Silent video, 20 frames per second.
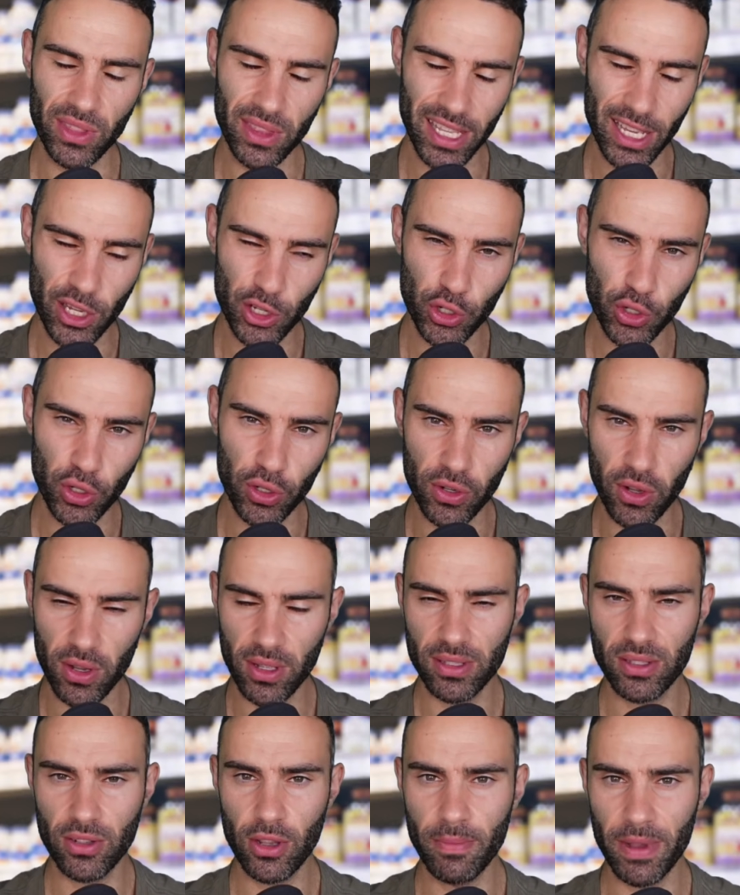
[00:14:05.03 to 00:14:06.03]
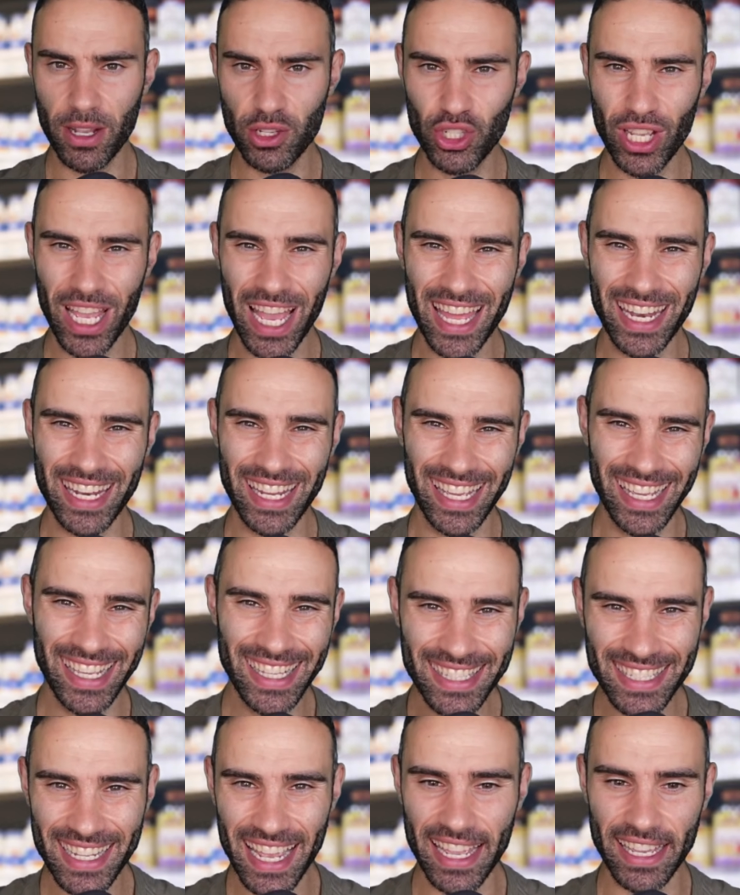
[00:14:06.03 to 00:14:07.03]
issue, not so much an
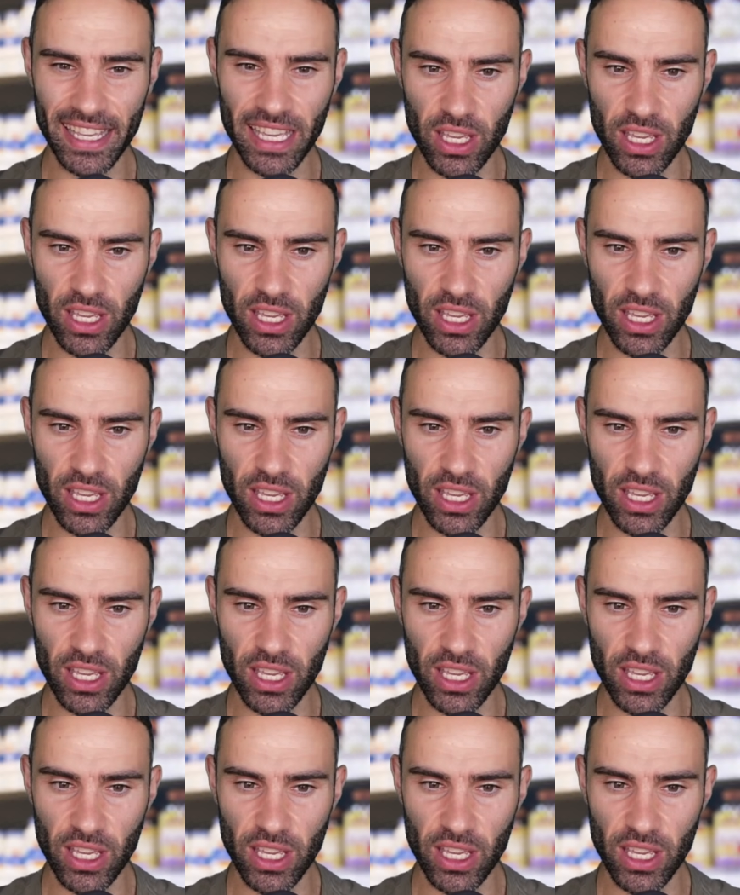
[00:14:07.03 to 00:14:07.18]
intake